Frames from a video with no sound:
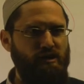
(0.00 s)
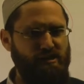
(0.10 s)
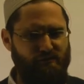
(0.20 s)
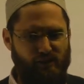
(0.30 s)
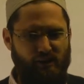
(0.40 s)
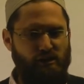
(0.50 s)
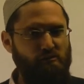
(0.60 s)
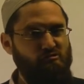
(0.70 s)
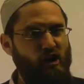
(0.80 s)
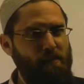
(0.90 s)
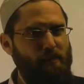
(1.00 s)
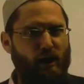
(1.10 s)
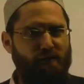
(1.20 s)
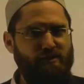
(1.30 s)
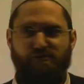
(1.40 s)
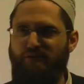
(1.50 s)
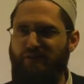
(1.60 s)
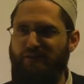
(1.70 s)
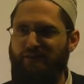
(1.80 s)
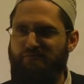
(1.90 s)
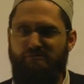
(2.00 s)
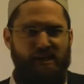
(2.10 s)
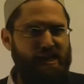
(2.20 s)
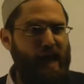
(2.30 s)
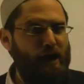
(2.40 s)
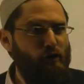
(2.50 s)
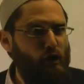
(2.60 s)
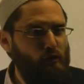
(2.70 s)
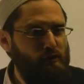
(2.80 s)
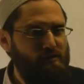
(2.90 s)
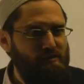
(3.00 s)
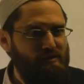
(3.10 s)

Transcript: as if the right path is really narrow.